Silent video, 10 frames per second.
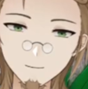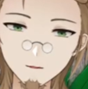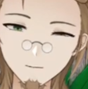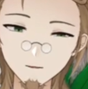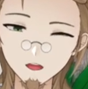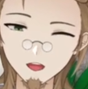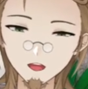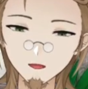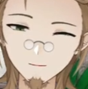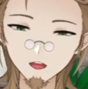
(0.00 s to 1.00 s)

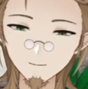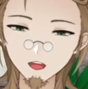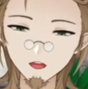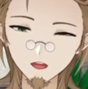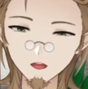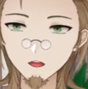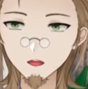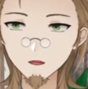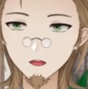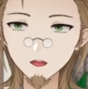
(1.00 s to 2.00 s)
regardless, so it basically centers
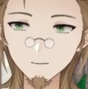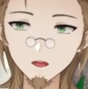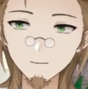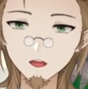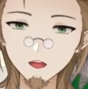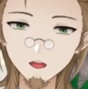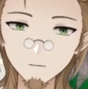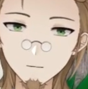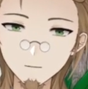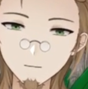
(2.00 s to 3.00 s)
around them having like a
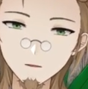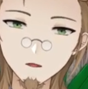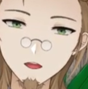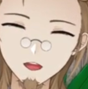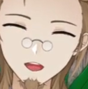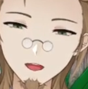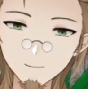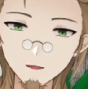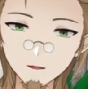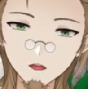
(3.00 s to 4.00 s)
normal school life,
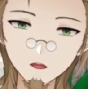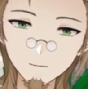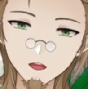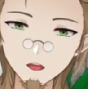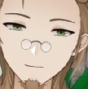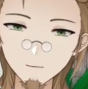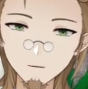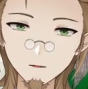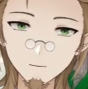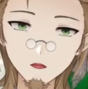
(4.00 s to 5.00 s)
and Ard being, of
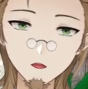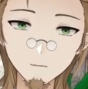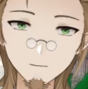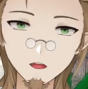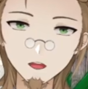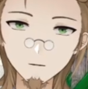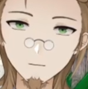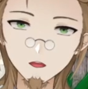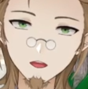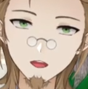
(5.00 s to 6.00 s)
course,
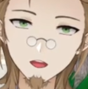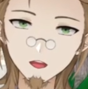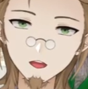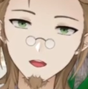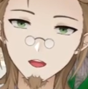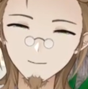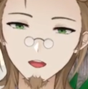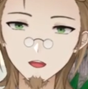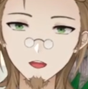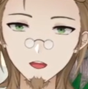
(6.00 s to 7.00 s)
overpowered uh,
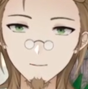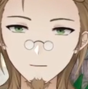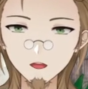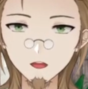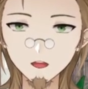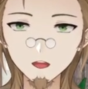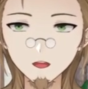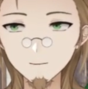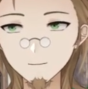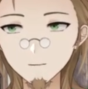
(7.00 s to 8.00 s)
because he has magic,
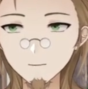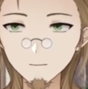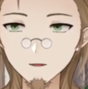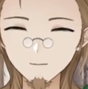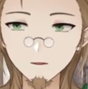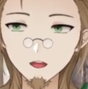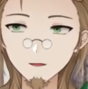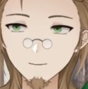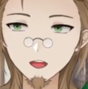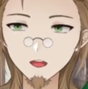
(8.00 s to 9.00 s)
and for some reason,
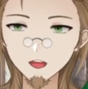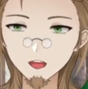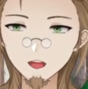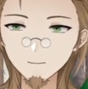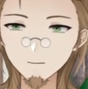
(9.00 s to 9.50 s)
magic has